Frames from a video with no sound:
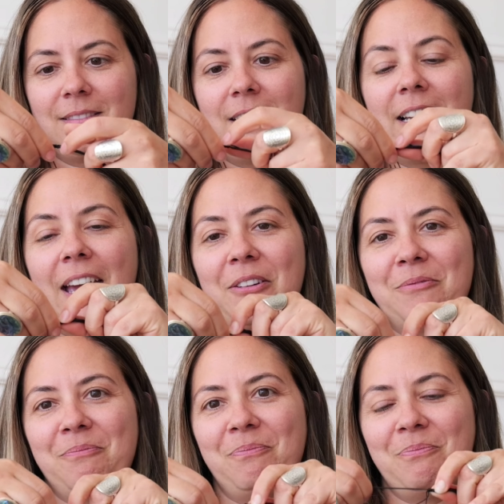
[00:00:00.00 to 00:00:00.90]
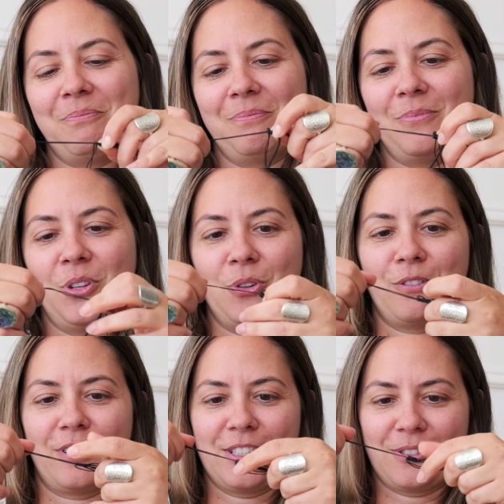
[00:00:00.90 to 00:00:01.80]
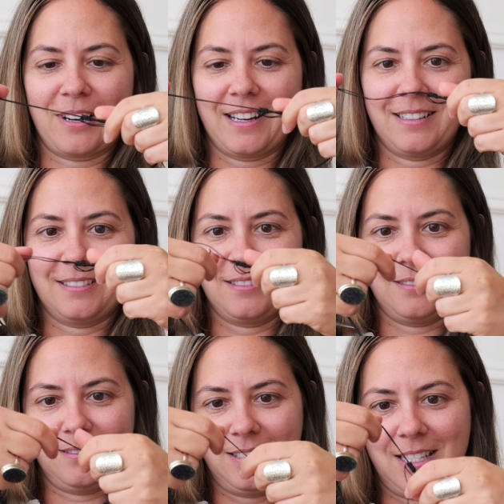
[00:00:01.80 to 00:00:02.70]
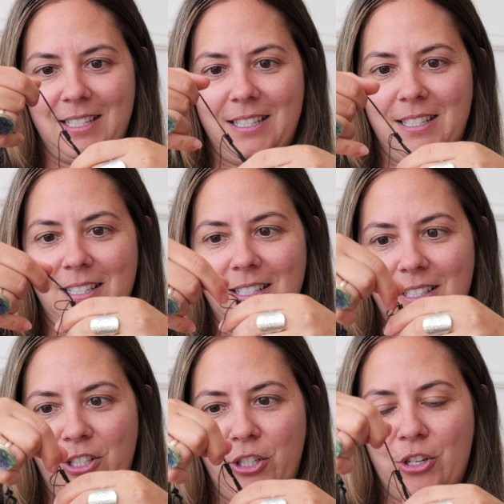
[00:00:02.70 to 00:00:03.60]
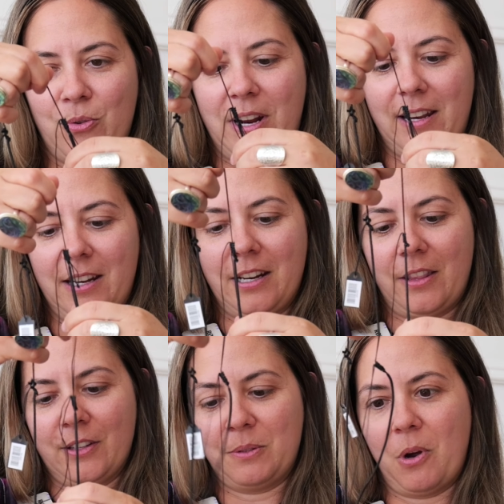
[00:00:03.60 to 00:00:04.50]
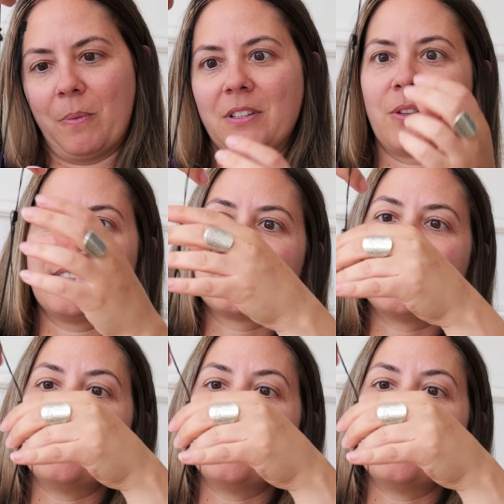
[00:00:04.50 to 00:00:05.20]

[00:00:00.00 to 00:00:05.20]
Again, universe, right? She knew what I needed in this moment. So this is a